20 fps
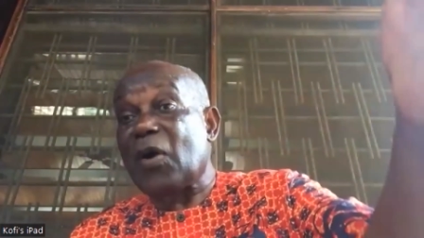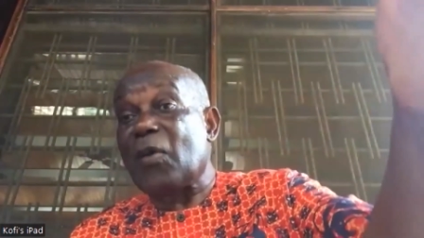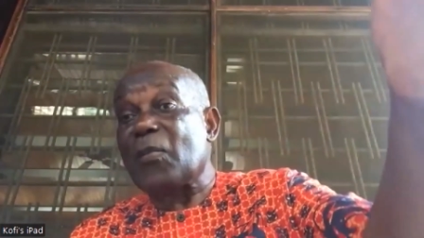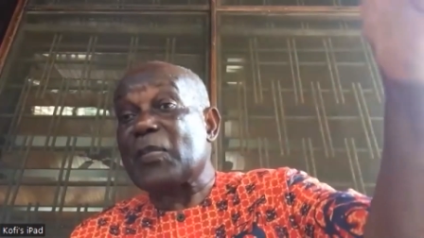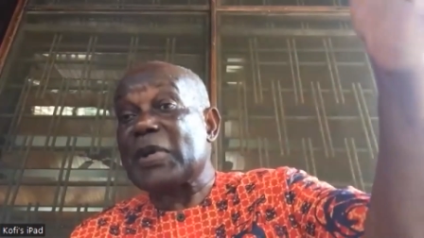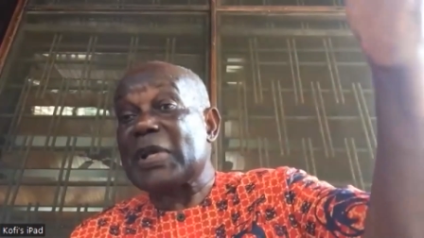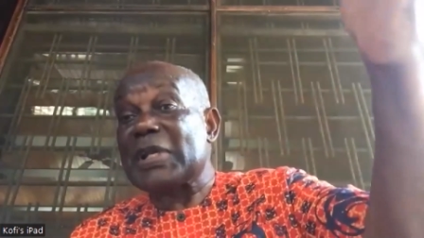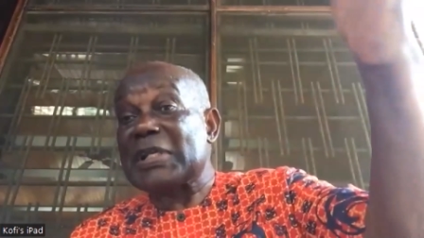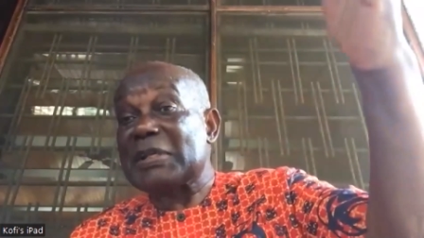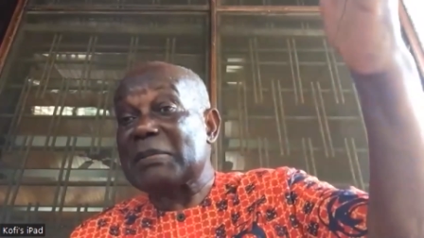
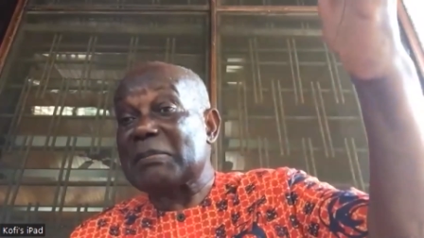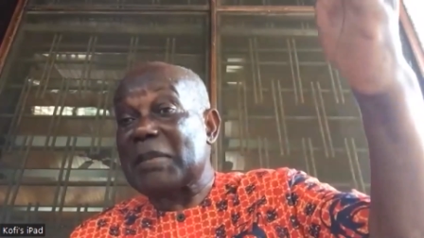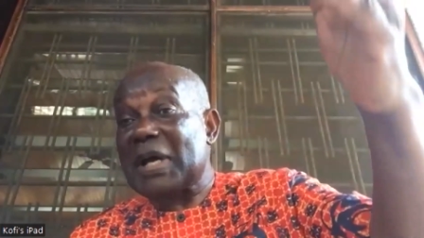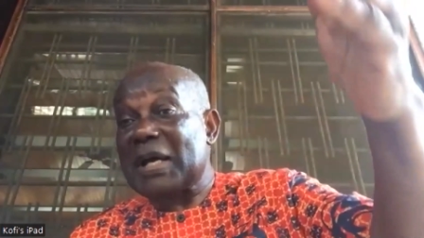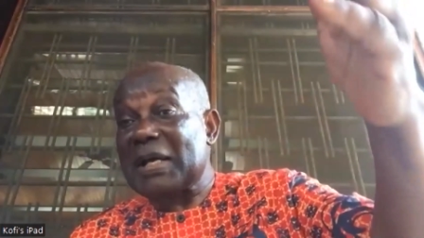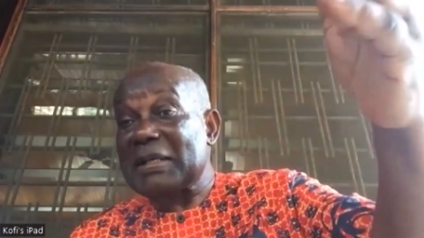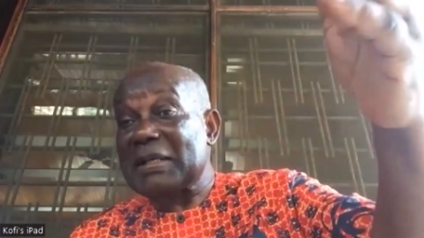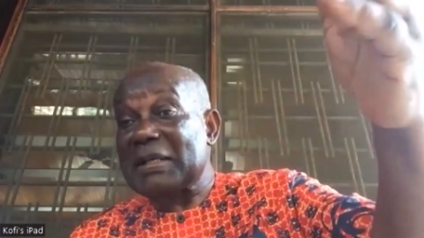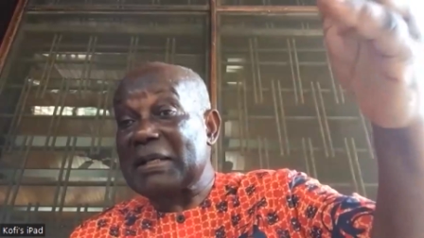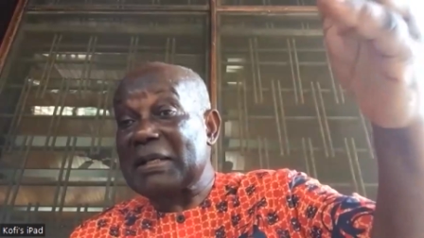Openima,
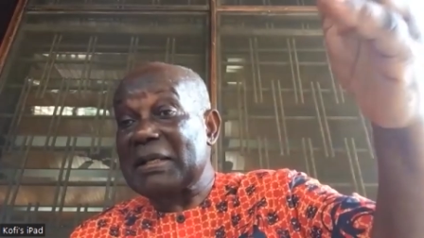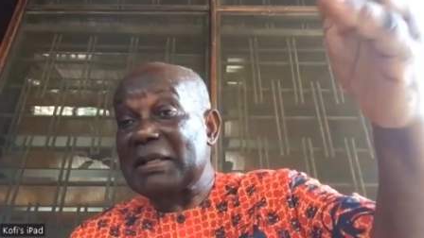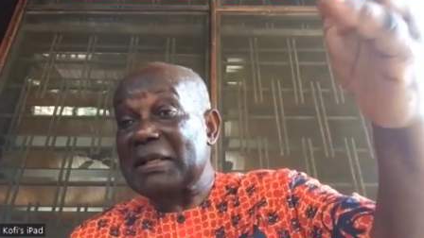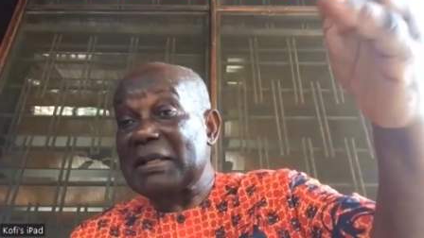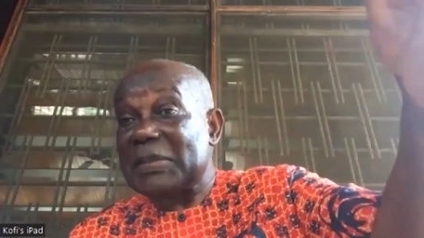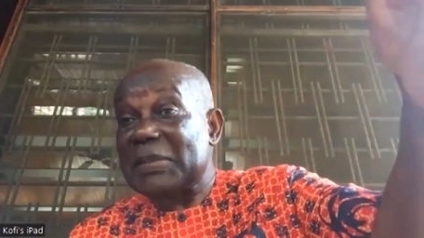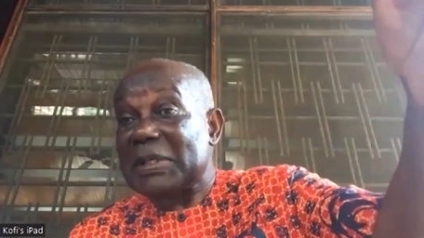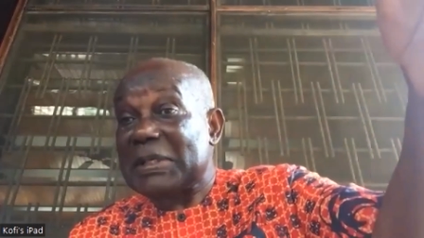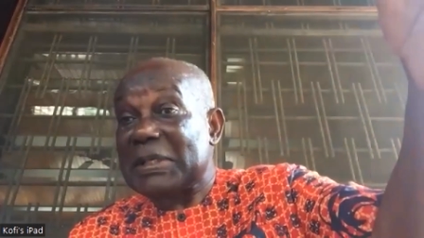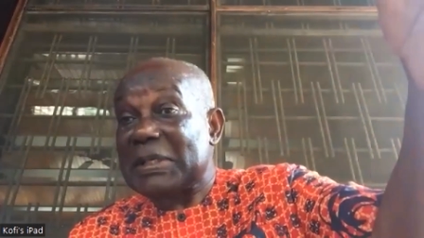the
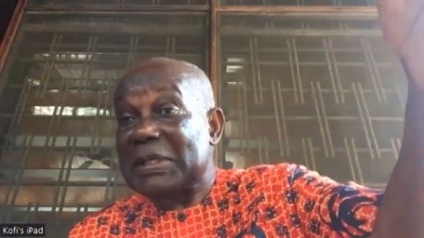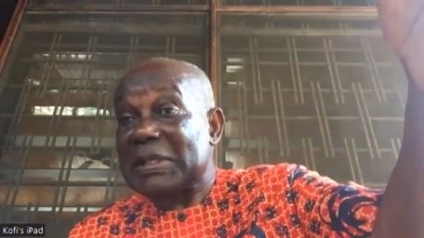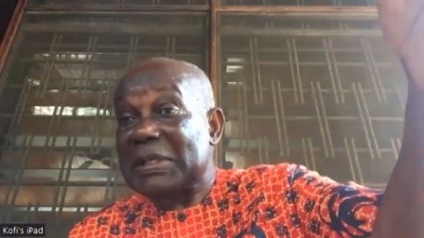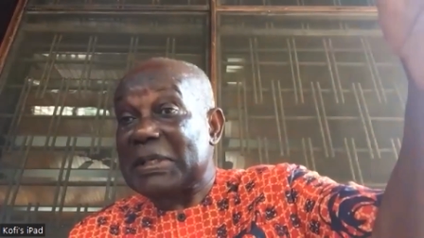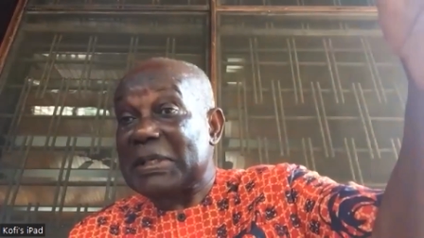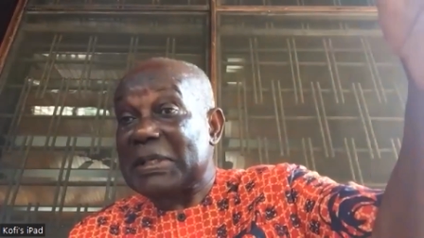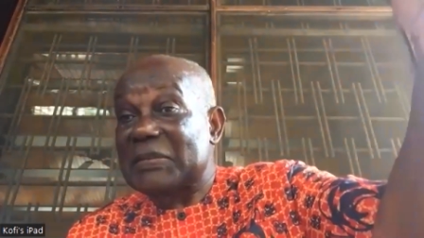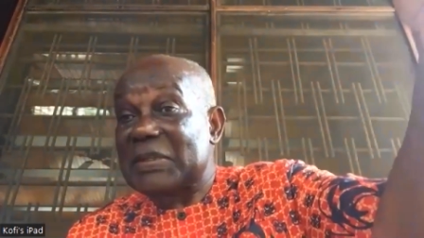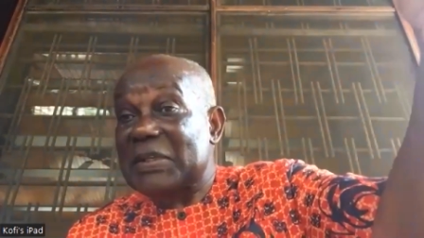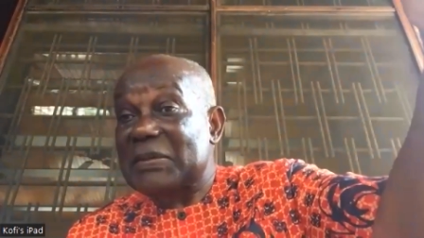beginning
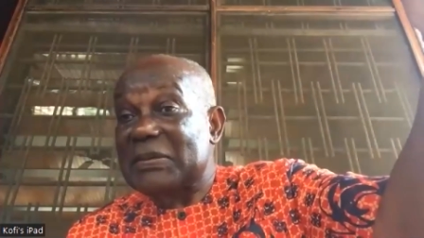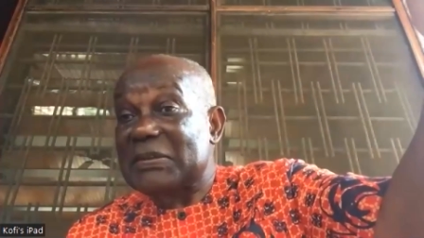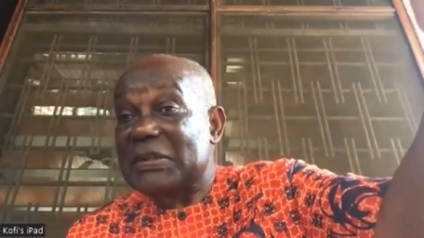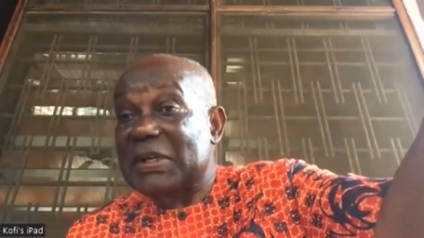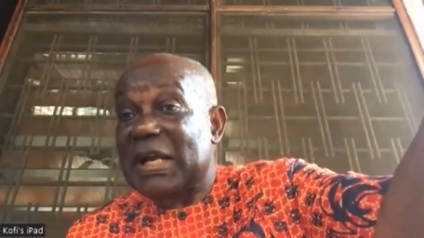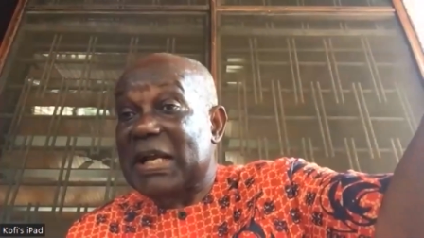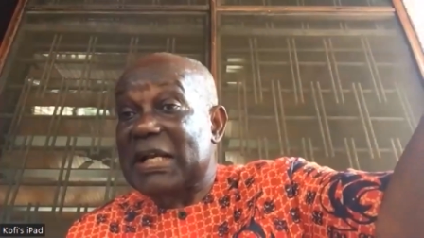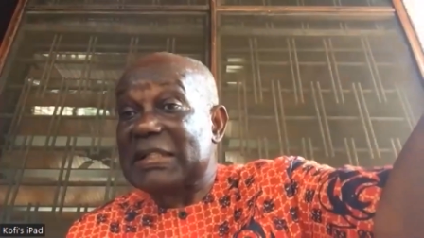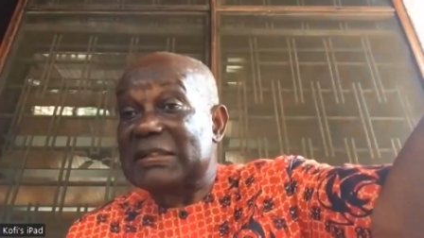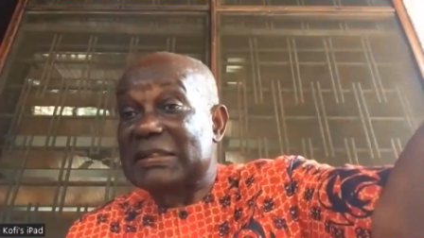of the
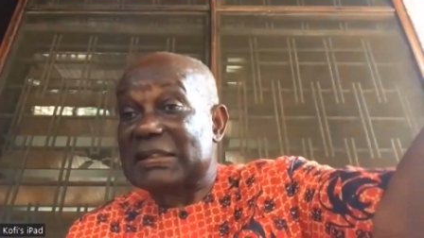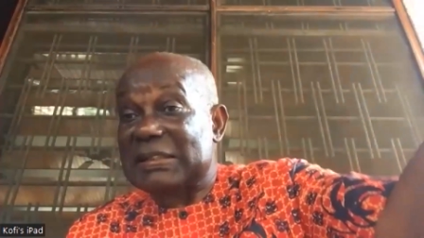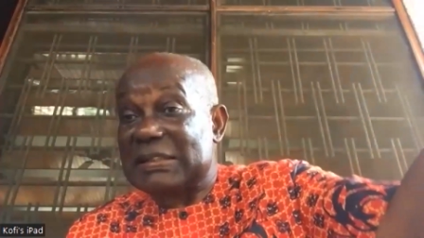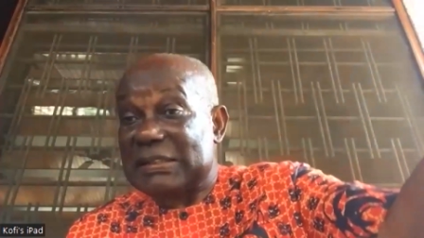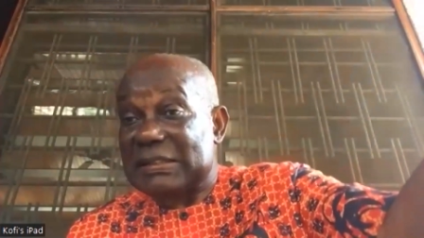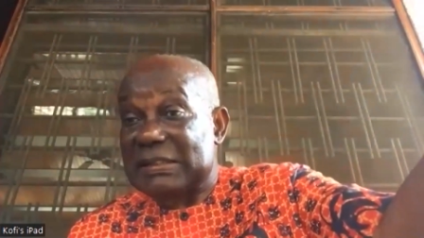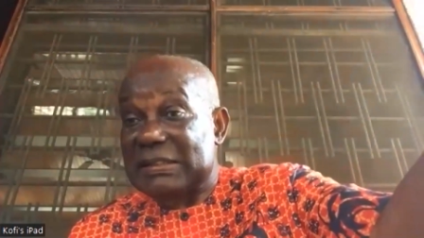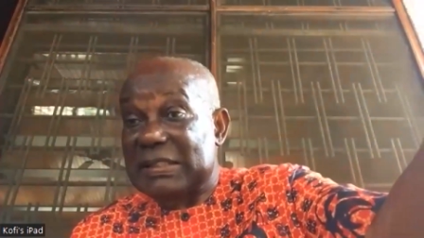dry season.